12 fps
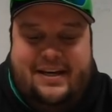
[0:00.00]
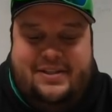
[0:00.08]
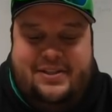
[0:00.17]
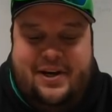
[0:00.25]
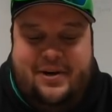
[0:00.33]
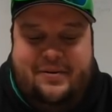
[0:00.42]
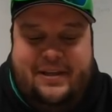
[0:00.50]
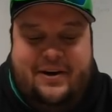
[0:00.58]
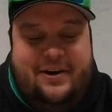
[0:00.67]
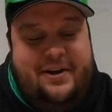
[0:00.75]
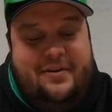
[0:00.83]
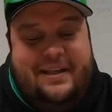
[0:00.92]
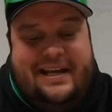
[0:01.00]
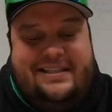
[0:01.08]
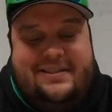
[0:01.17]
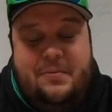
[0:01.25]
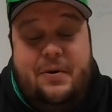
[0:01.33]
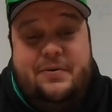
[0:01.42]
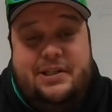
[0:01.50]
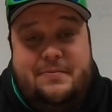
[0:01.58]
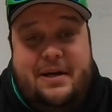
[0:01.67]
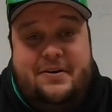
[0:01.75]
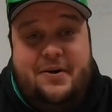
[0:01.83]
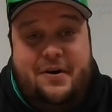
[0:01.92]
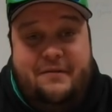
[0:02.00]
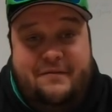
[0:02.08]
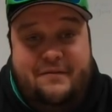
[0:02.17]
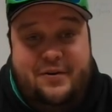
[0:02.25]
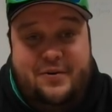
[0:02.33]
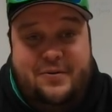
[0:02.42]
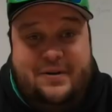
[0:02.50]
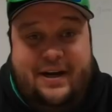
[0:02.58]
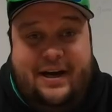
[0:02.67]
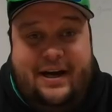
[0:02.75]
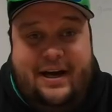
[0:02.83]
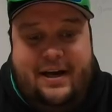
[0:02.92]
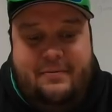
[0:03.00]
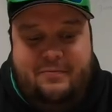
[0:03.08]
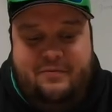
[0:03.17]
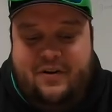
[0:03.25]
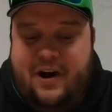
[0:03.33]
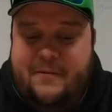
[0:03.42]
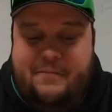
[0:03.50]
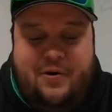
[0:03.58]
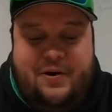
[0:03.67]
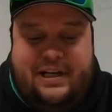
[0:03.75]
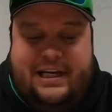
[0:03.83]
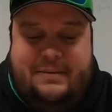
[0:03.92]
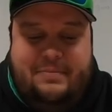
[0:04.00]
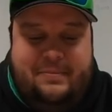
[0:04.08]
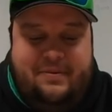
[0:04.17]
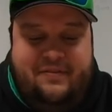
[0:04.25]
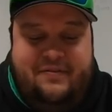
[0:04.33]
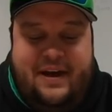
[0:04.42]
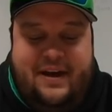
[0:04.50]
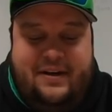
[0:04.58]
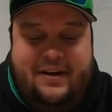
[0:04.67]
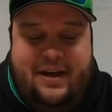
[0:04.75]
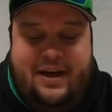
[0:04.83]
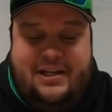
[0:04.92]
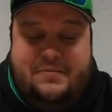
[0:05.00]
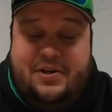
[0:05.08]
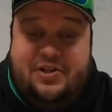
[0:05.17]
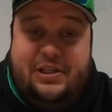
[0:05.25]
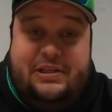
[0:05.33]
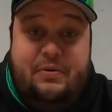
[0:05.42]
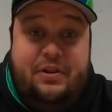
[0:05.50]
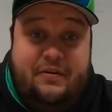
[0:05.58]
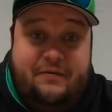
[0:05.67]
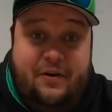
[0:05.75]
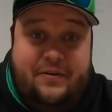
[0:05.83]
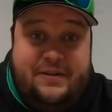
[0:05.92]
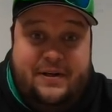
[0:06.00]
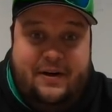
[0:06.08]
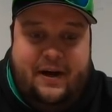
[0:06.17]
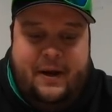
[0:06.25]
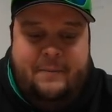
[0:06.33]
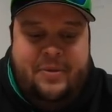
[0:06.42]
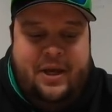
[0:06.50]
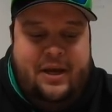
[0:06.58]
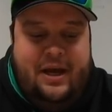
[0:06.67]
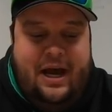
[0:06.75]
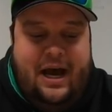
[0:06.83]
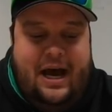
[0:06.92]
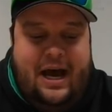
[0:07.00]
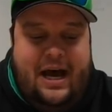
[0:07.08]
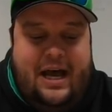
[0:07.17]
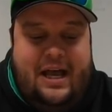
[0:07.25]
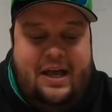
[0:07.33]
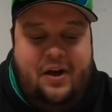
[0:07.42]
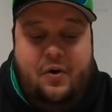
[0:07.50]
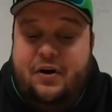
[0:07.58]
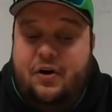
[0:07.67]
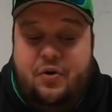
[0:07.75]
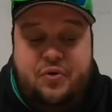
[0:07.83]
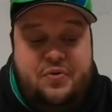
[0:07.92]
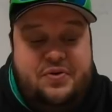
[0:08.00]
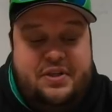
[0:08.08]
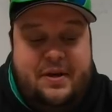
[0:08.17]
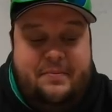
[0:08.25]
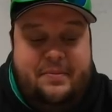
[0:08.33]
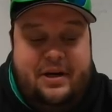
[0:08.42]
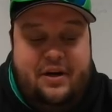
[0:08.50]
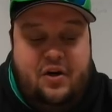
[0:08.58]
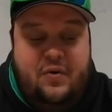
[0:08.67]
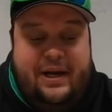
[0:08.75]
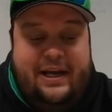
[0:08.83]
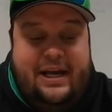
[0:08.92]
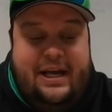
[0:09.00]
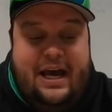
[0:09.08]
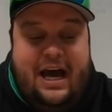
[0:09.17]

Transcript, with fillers: So there you go, that's what we spent on food. Very important to keep people fed, especially when they're volunteering. Going to go through some here quick.